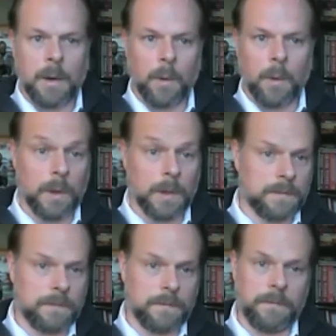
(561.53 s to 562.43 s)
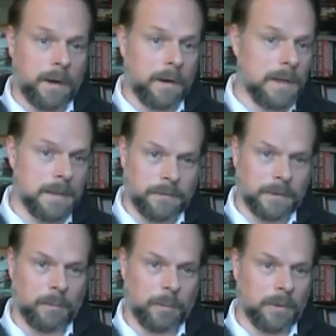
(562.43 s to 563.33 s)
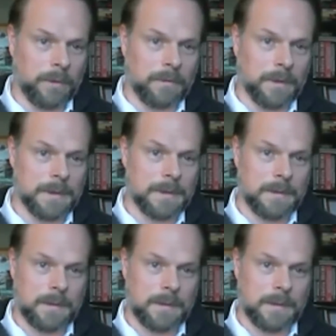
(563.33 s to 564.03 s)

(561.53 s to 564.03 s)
was very different for both of us.